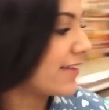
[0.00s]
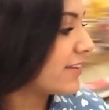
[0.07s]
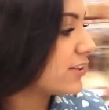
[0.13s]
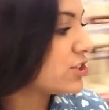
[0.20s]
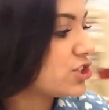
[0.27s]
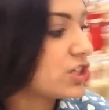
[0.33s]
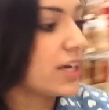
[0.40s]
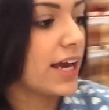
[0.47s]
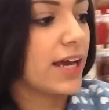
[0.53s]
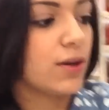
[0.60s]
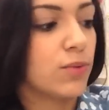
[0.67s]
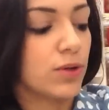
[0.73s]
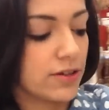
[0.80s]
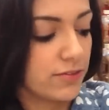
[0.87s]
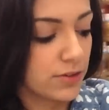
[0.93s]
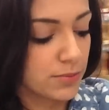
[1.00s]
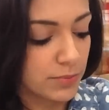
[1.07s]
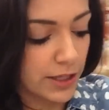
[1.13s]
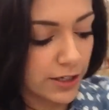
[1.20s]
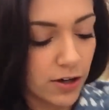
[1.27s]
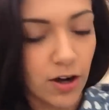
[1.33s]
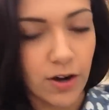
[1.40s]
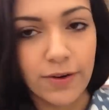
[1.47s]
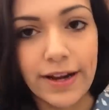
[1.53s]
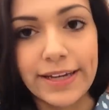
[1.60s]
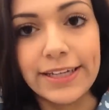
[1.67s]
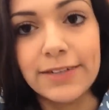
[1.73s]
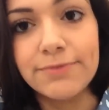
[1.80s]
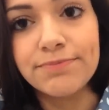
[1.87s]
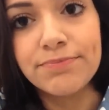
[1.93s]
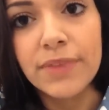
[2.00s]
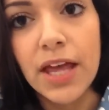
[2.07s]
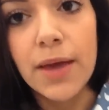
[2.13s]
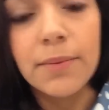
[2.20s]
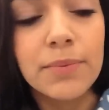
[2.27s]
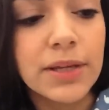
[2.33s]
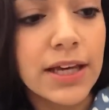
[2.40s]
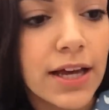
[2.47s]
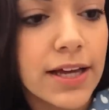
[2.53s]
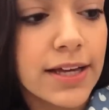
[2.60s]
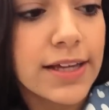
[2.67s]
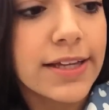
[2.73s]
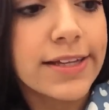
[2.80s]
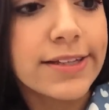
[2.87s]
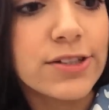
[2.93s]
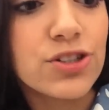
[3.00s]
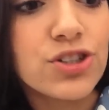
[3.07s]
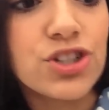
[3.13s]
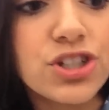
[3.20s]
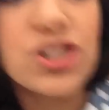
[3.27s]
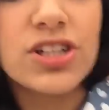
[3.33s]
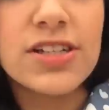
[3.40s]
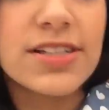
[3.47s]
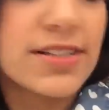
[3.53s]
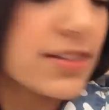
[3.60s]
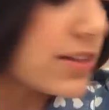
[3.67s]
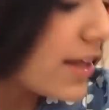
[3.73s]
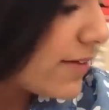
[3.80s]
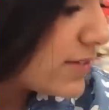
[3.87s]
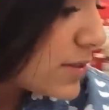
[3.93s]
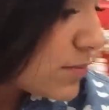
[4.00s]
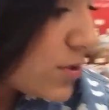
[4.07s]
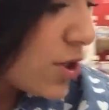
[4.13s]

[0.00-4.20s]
I think she ate one of them like already because she just loves them